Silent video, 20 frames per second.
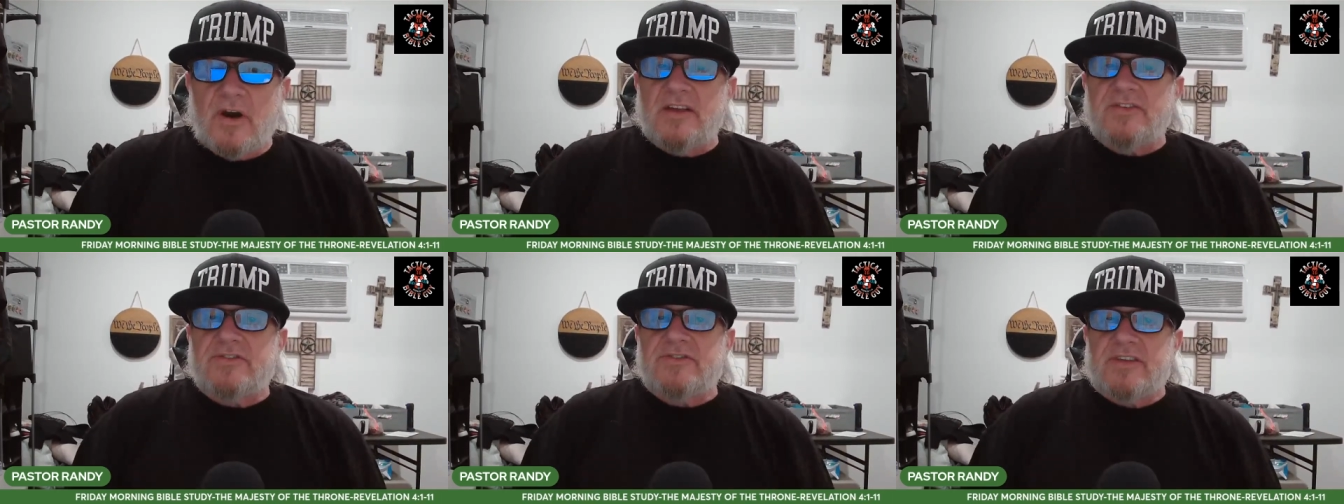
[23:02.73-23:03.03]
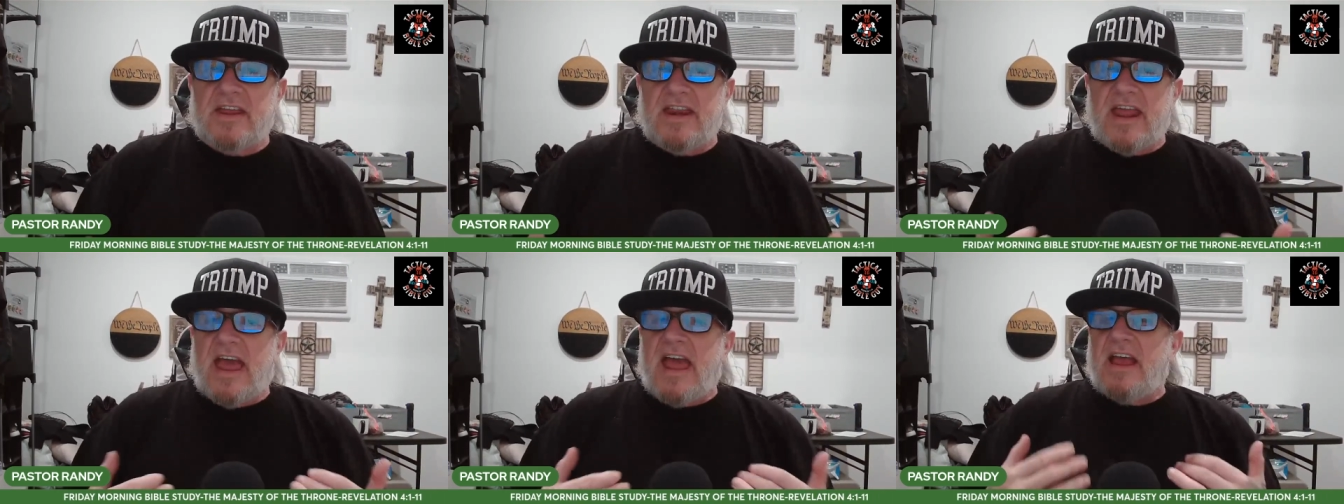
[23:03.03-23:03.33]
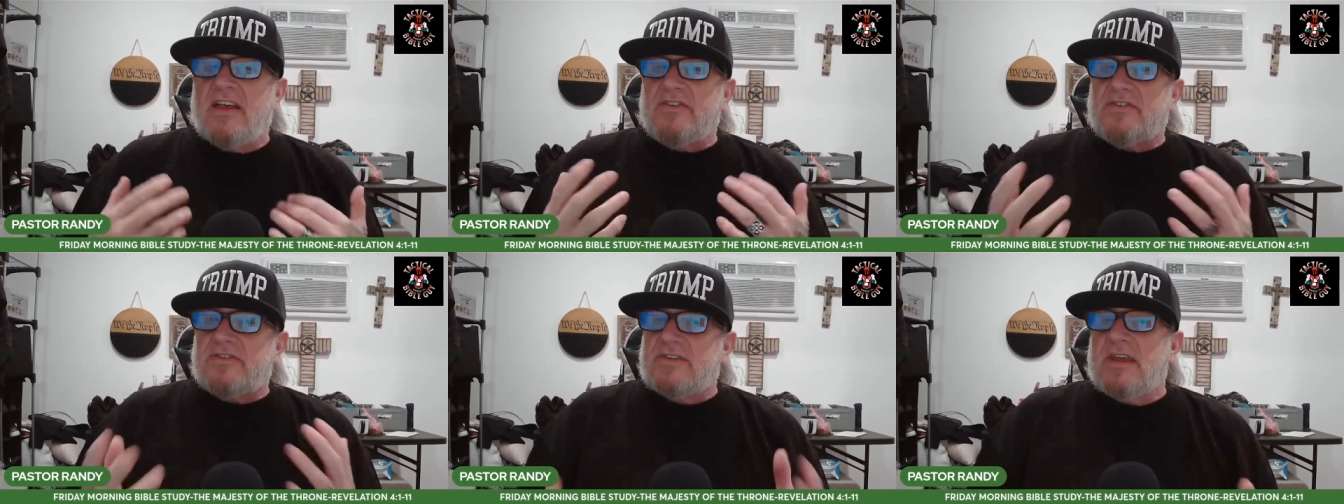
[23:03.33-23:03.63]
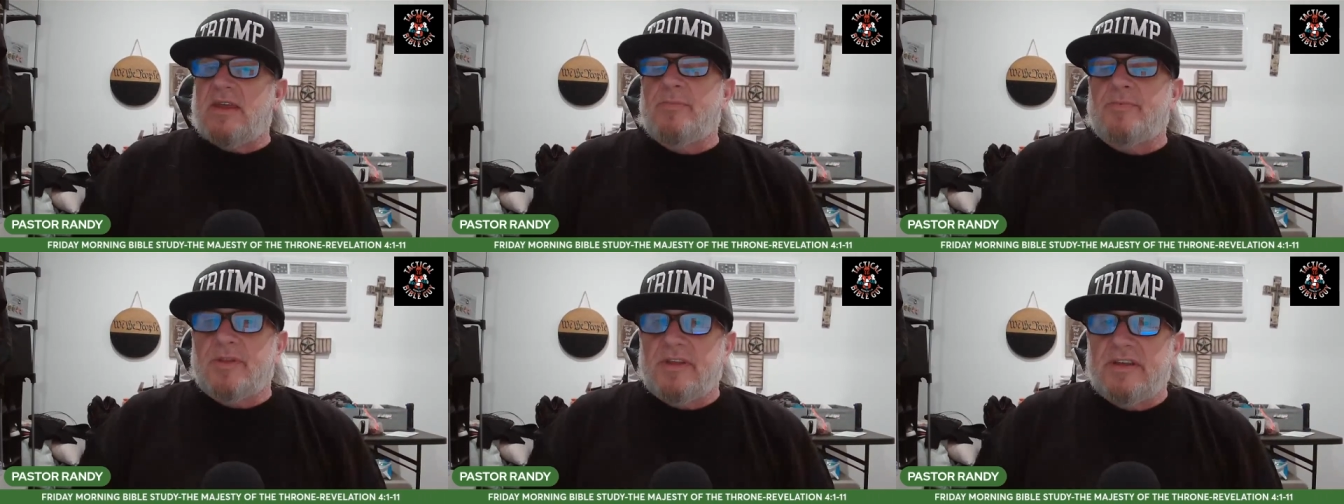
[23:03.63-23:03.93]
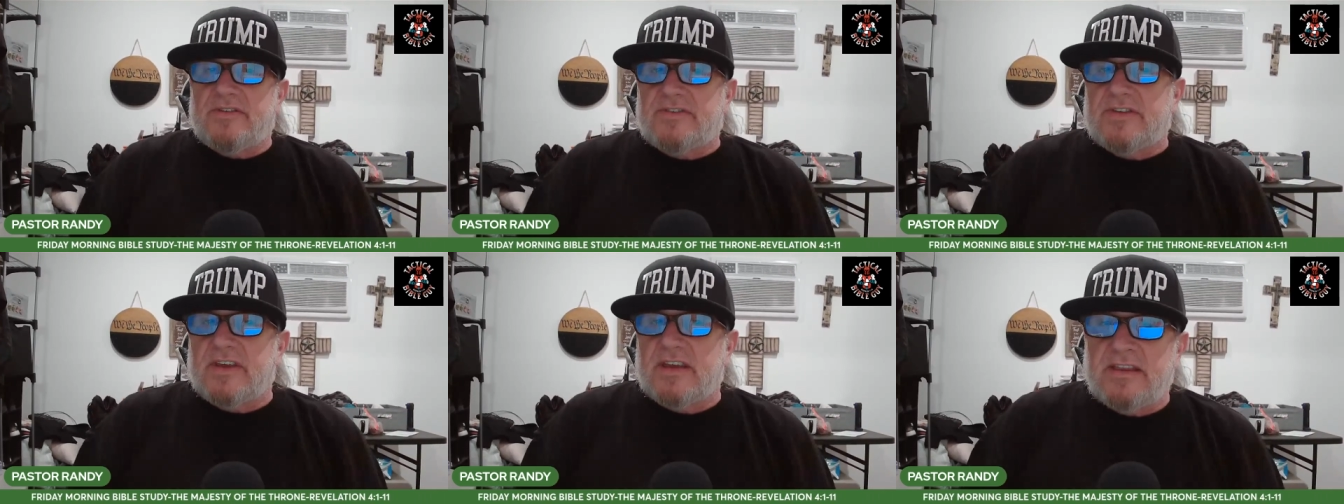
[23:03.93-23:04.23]
us today is
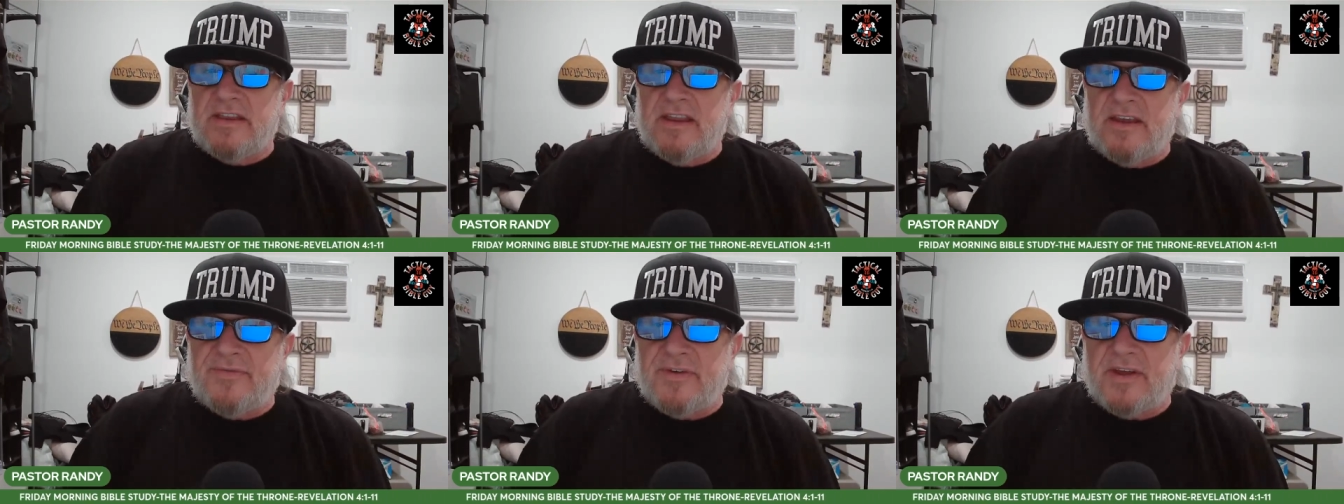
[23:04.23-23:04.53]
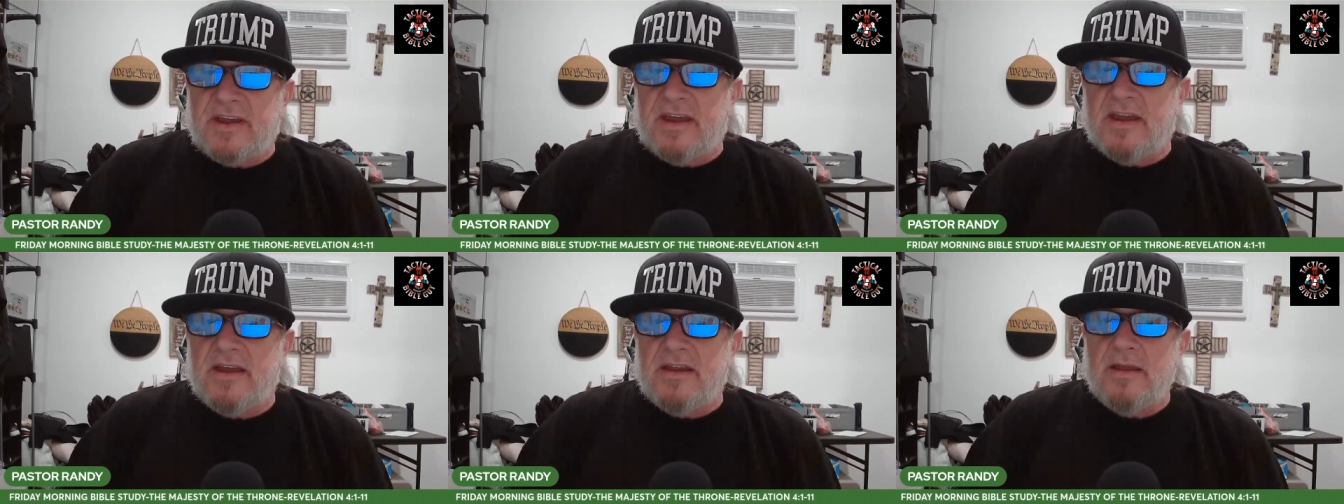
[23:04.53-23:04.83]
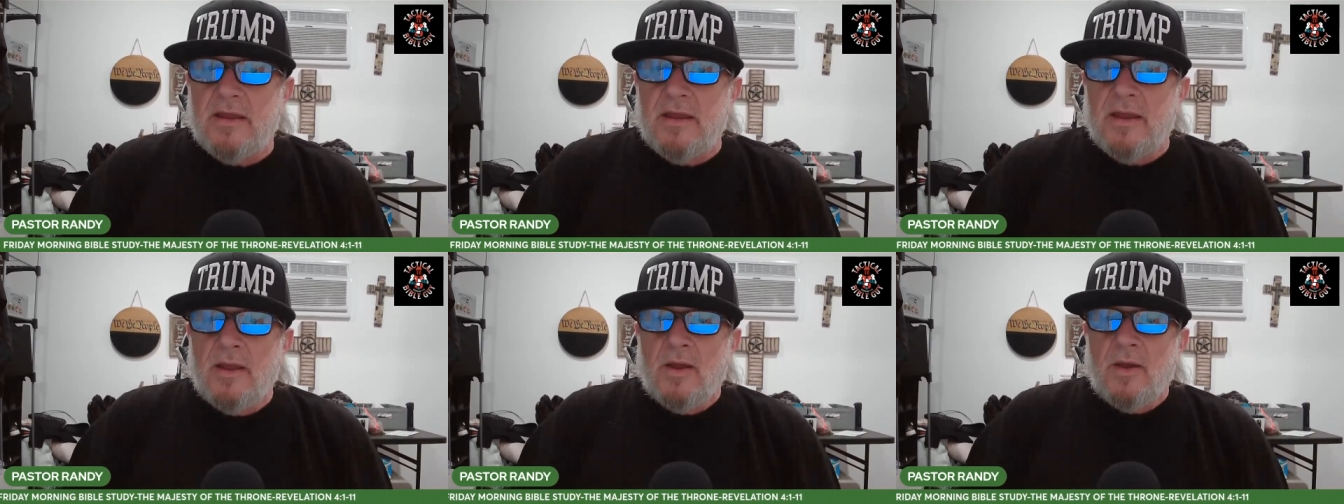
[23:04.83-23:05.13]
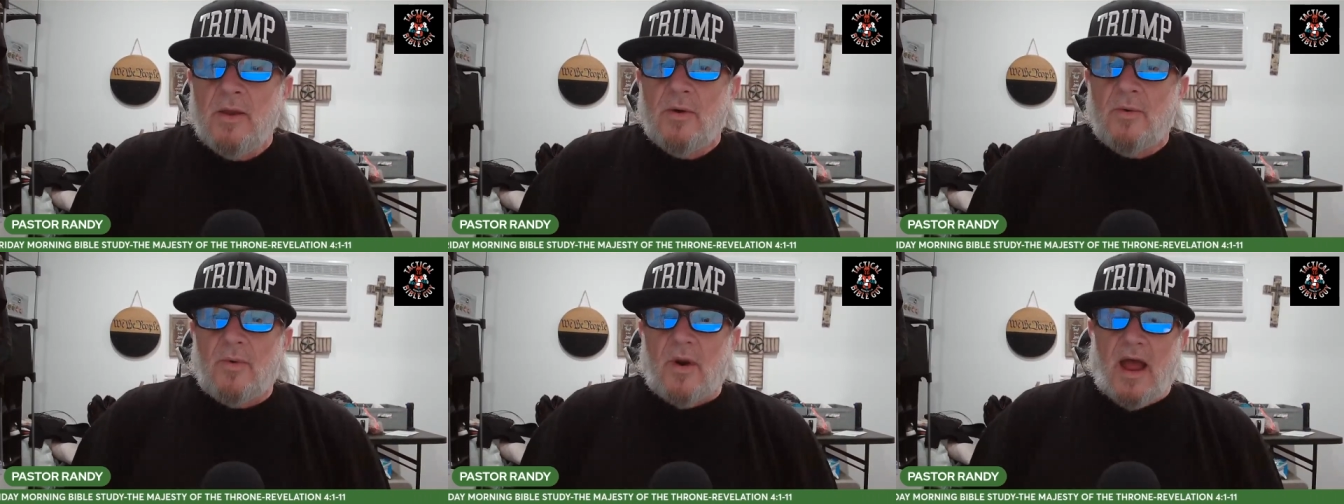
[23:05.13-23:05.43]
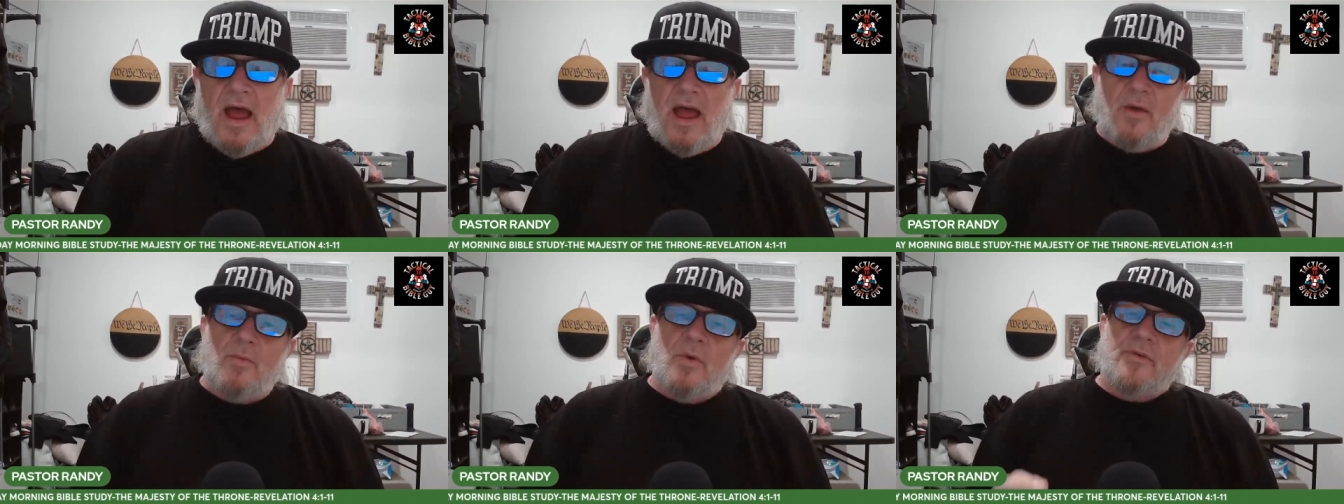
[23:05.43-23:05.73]
deeply significant
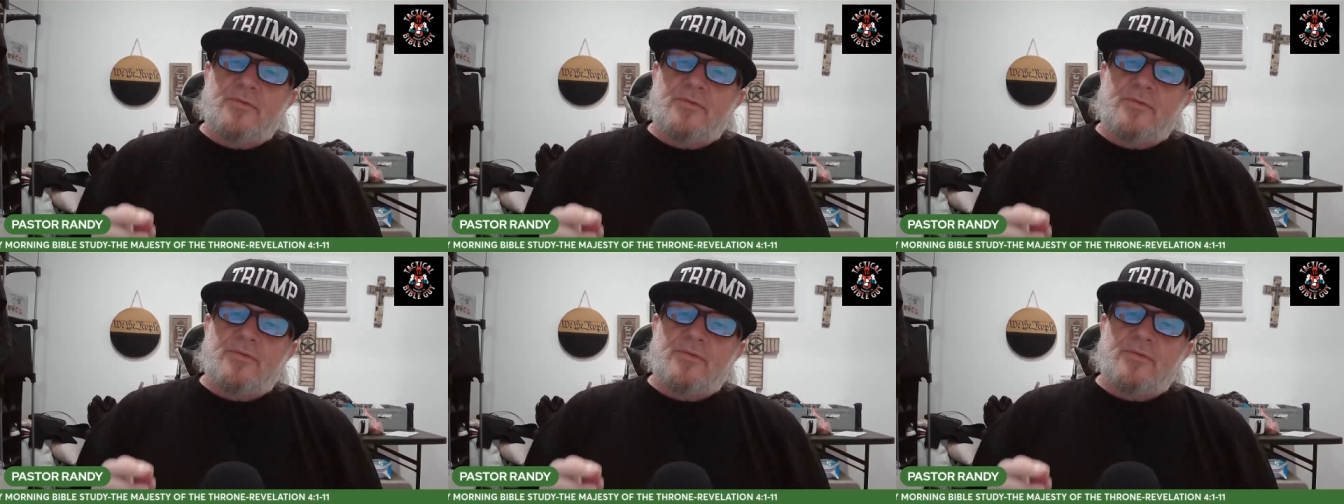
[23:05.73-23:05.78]
right?